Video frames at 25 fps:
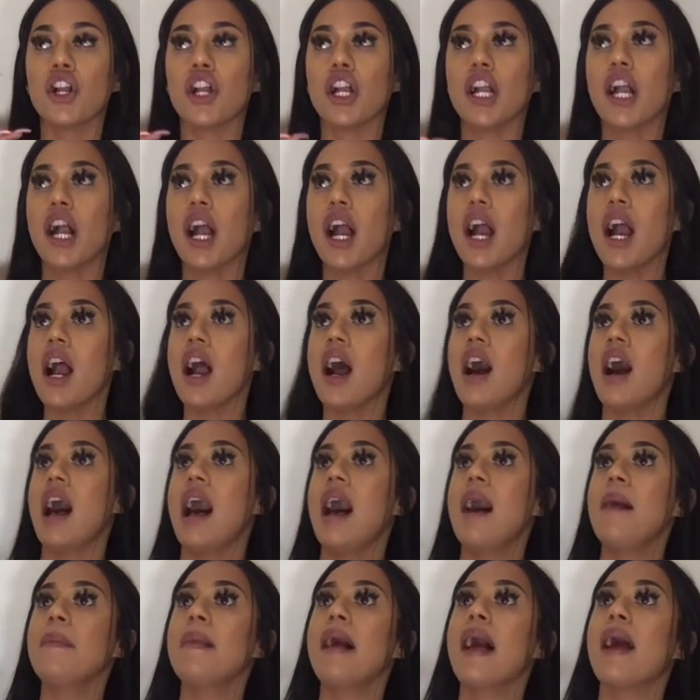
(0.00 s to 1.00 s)
Girl,
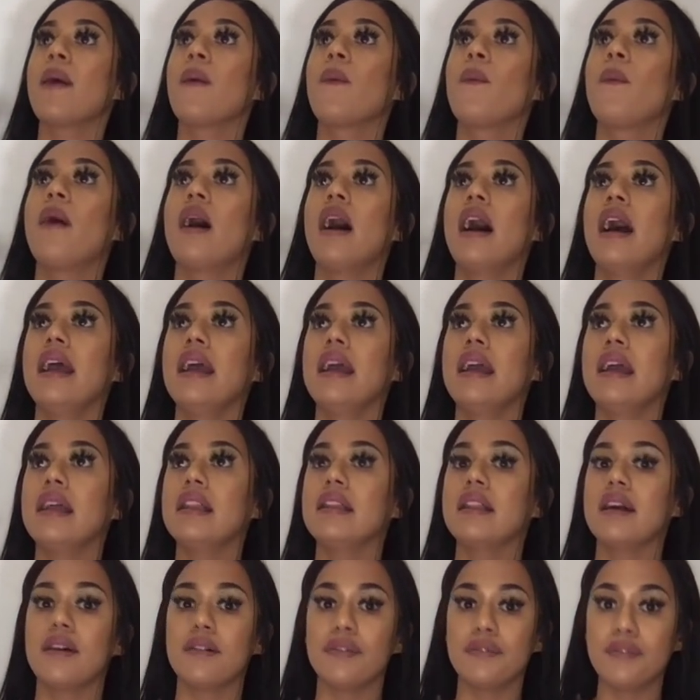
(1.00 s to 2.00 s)
I'm like, what
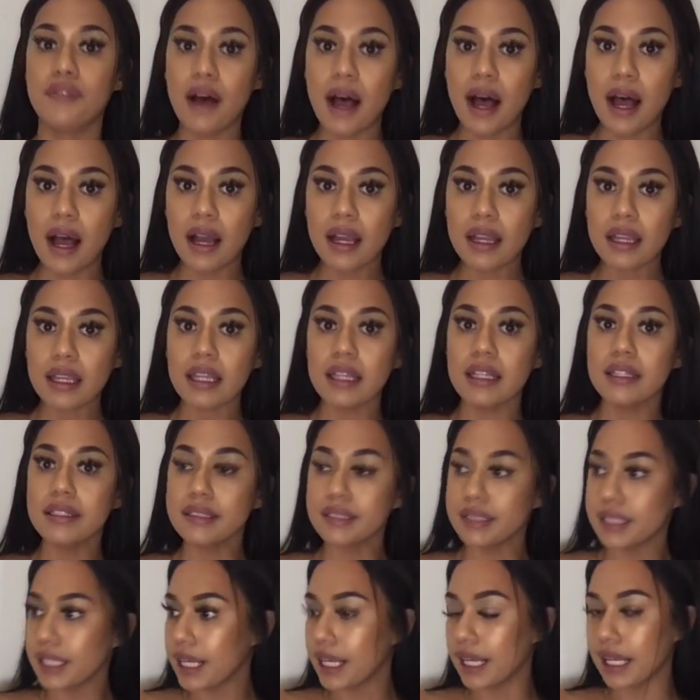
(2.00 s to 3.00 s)
in the fuck
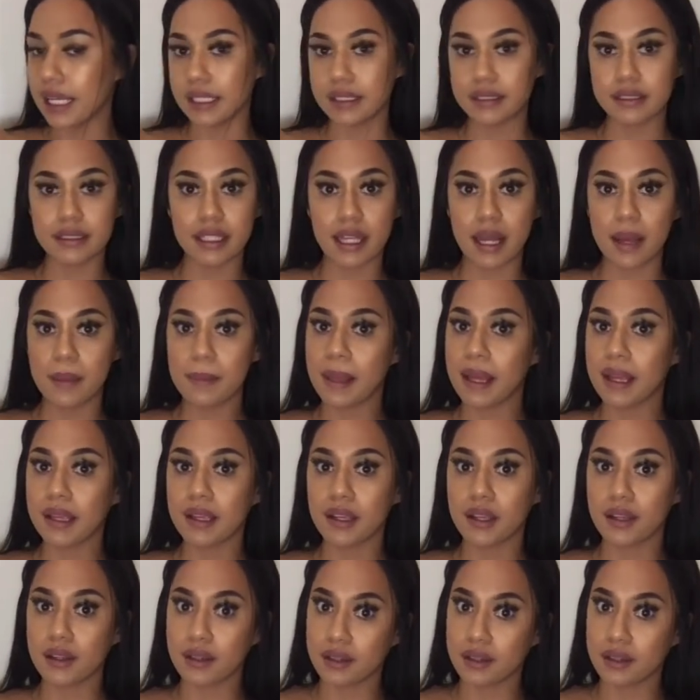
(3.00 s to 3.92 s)
is this? I'm like,